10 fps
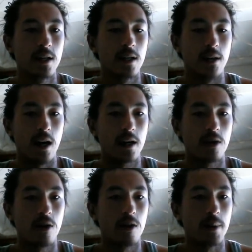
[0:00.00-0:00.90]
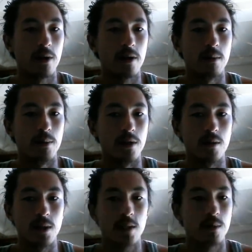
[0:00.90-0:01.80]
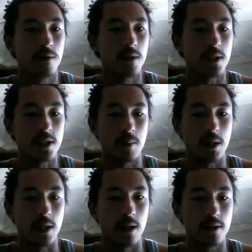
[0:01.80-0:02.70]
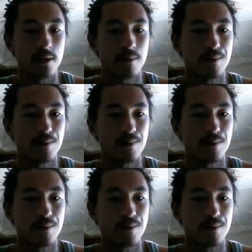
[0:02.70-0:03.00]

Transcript: Not at all married to blue. We can move into something else.